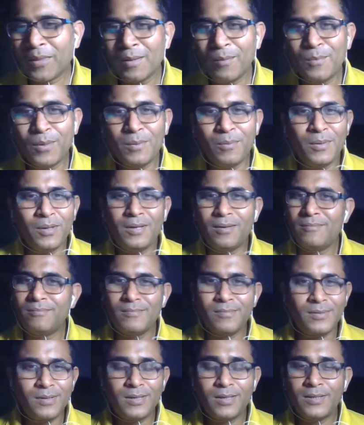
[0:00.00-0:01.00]
maybe,
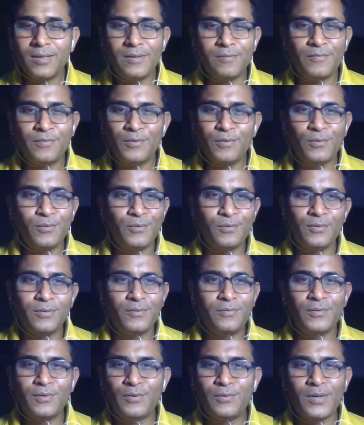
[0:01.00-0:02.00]
if
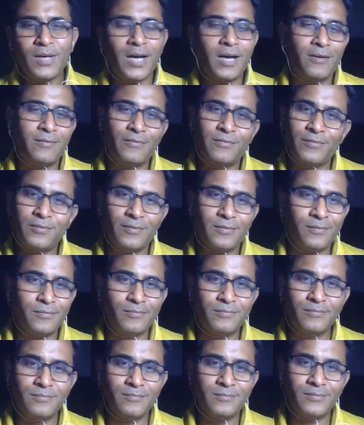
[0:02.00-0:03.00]
you have
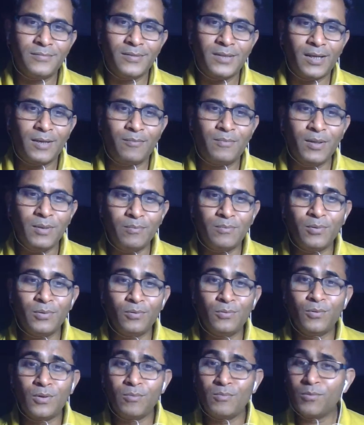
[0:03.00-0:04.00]
like people
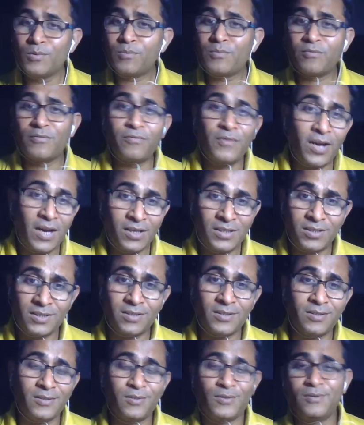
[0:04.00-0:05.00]
who are more
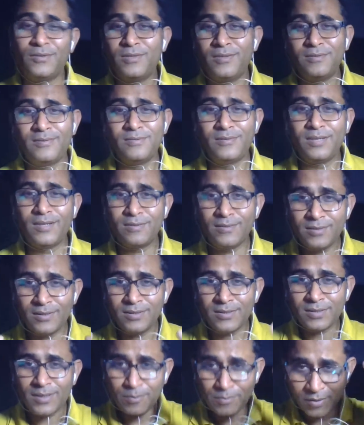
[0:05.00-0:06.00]
professional. So
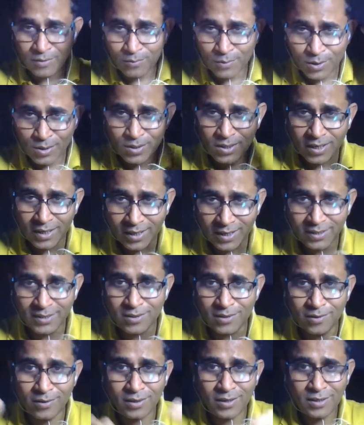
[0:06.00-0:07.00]
there is something which is directly
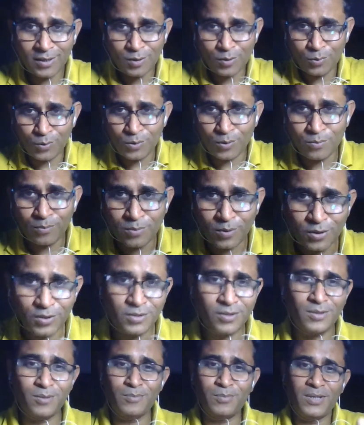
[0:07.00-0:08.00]
targeting to your
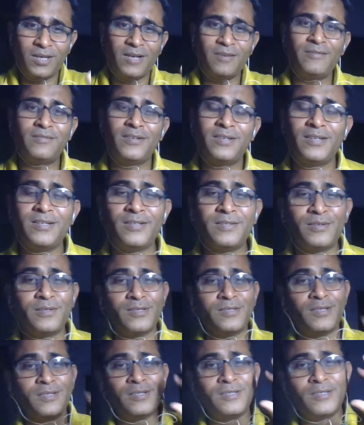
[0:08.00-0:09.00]
personal behavior and
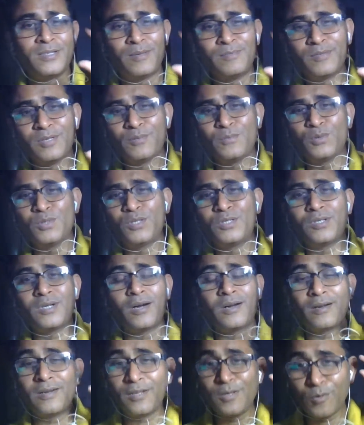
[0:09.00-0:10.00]
interest. There is something which is
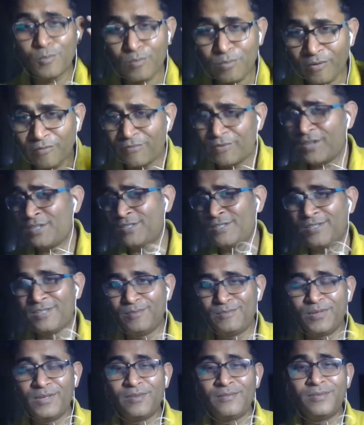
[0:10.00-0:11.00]
targeting your
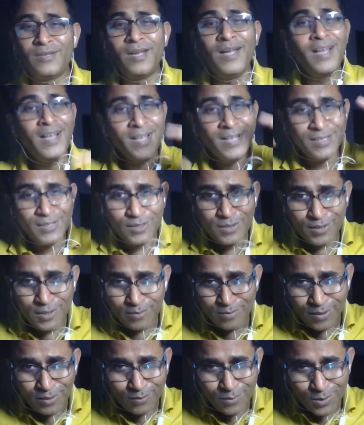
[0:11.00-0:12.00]
professional behavior. There's
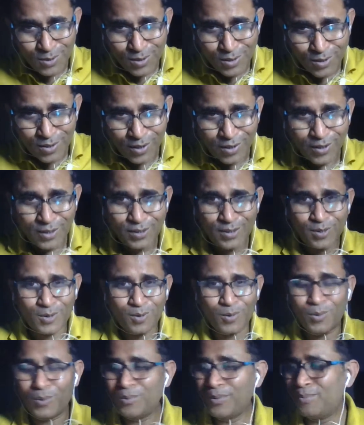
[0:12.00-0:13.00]
something which is targeting the
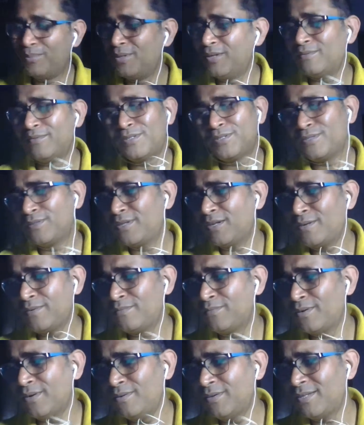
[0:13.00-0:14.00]
global behavior. So there are
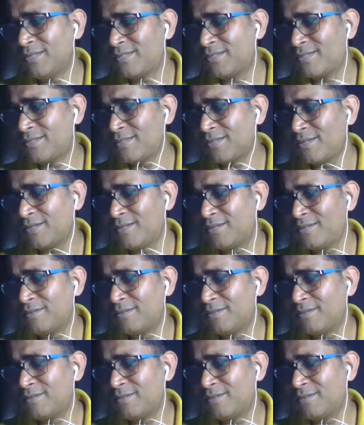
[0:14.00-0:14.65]
various